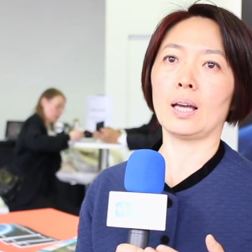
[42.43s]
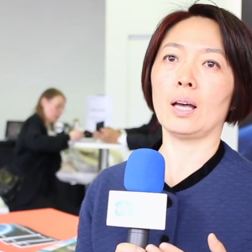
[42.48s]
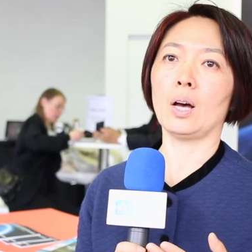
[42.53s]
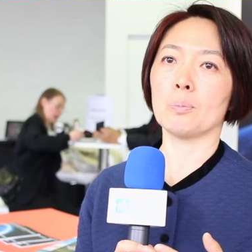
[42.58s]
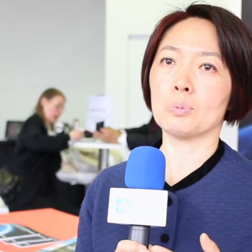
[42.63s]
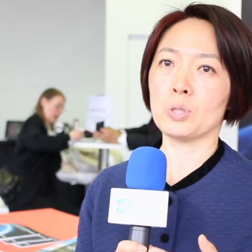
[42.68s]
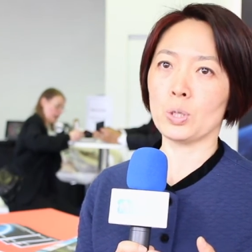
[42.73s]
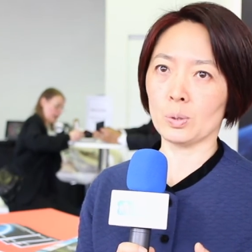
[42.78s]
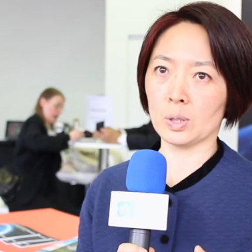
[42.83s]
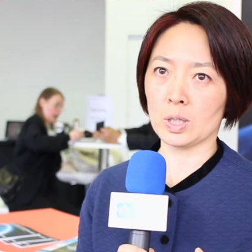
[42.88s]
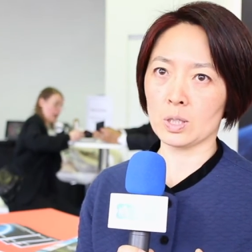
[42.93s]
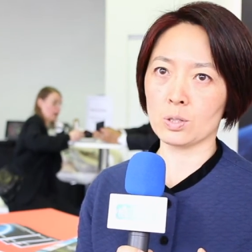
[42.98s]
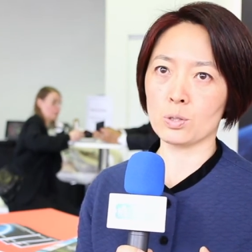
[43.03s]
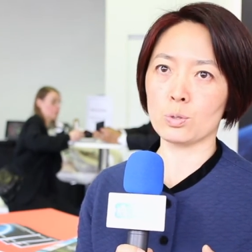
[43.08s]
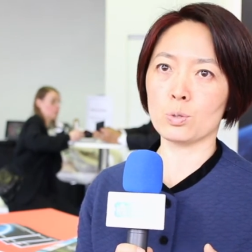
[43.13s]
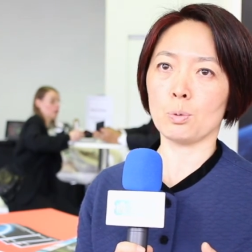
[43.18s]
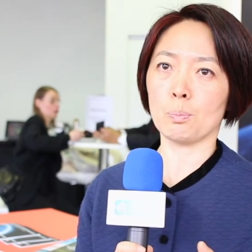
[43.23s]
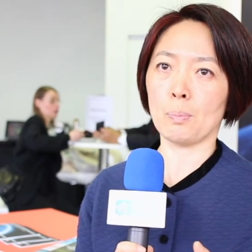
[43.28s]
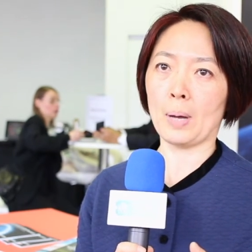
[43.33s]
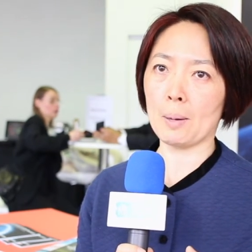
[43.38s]
opportunities
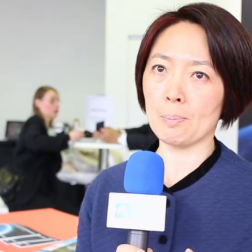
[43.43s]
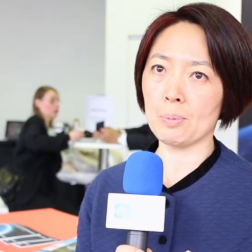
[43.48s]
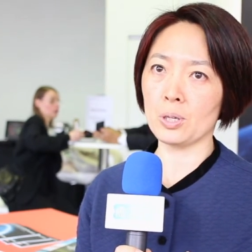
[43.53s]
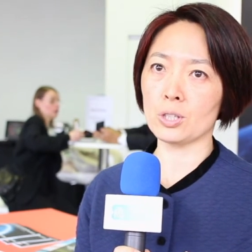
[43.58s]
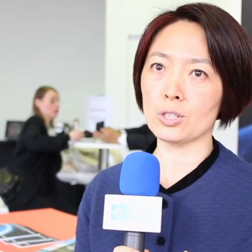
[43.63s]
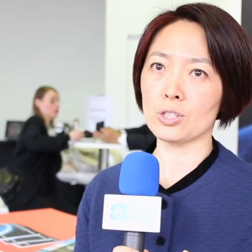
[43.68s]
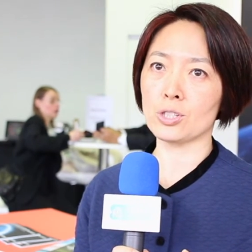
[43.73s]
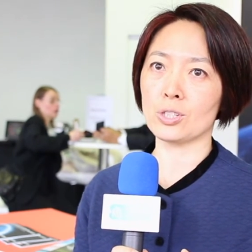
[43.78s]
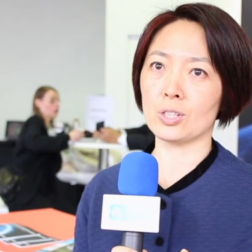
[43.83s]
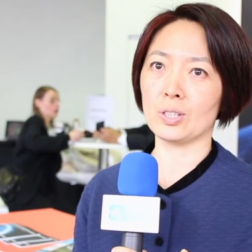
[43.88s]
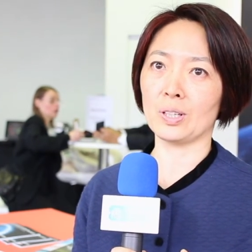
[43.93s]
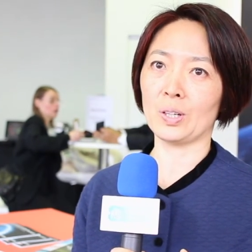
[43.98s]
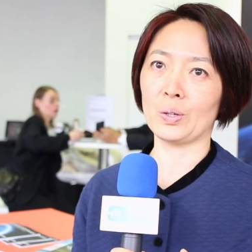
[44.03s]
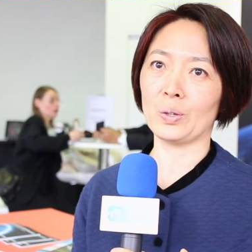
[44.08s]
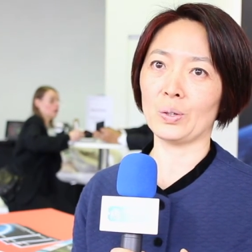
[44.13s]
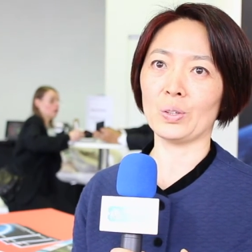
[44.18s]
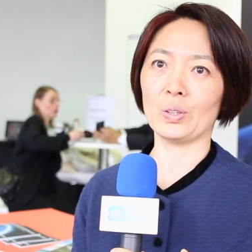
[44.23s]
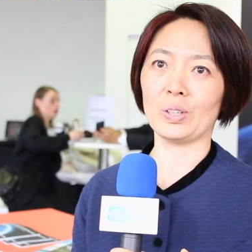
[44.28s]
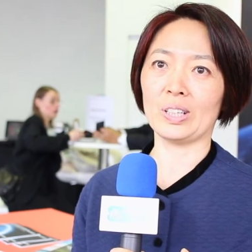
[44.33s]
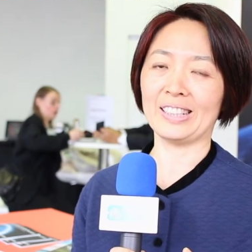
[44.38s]
to publish
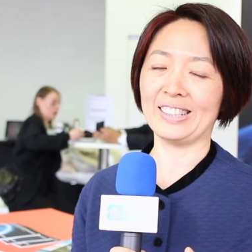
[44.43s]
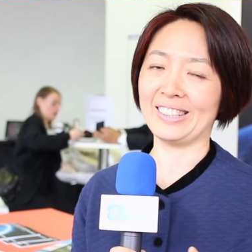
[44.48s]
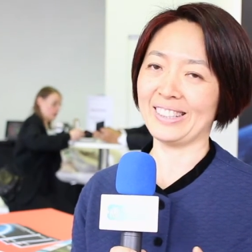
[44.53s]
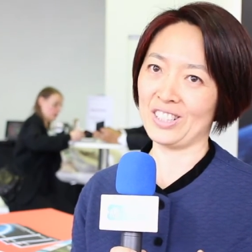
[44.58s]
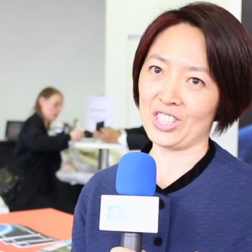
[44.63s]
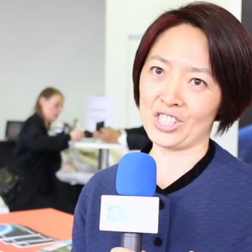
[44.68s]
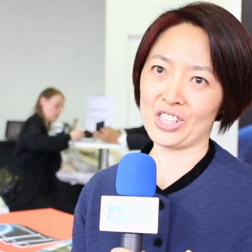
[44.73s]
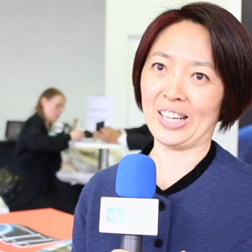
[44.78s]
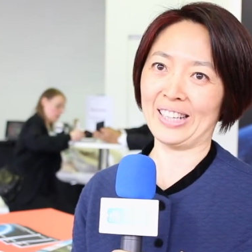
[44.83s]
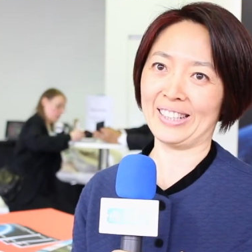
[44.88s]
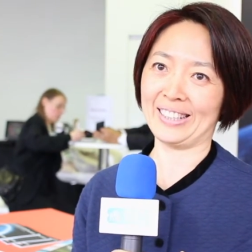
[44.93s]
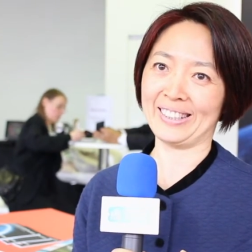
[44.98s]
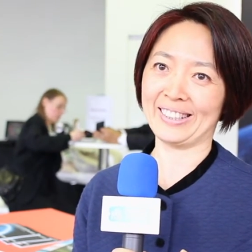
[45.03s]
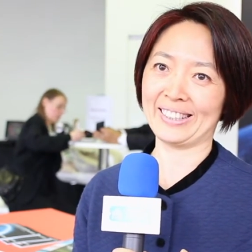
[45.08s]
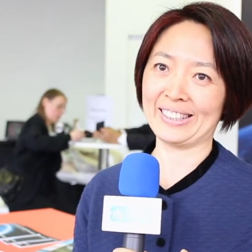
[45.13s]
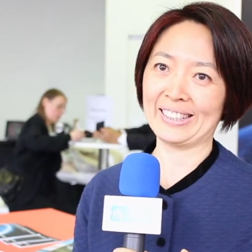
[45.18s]
in China.